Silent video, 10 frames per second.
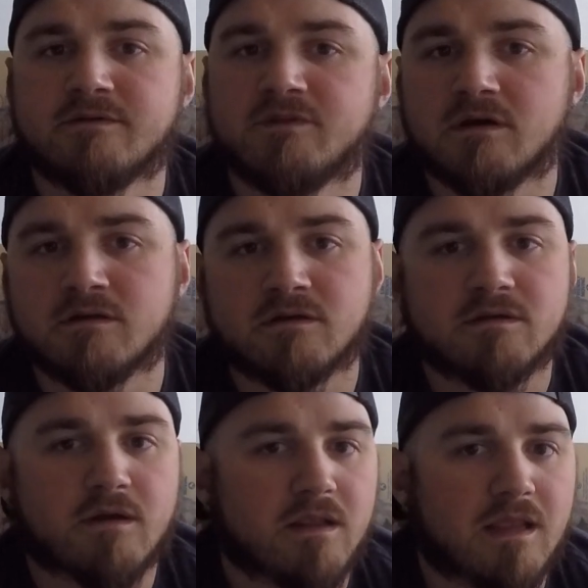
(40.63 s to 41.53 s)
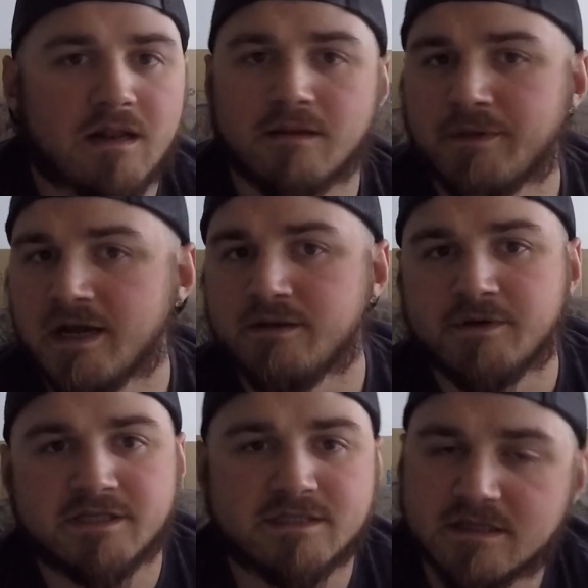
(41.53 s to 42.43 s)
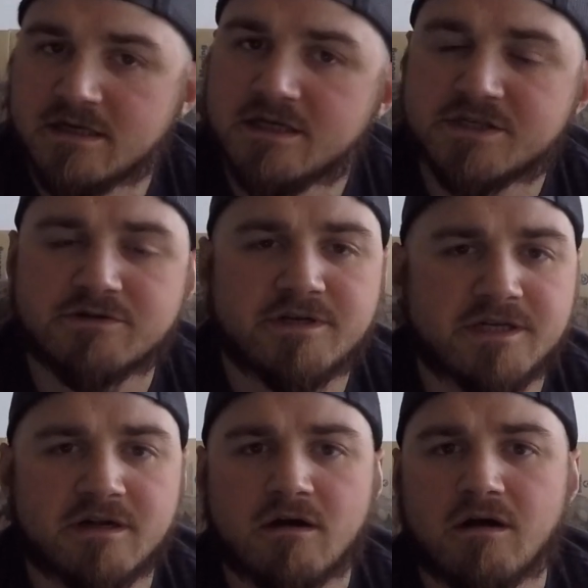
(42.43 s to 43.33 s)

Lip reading: I've done a lot of the monuments and the history and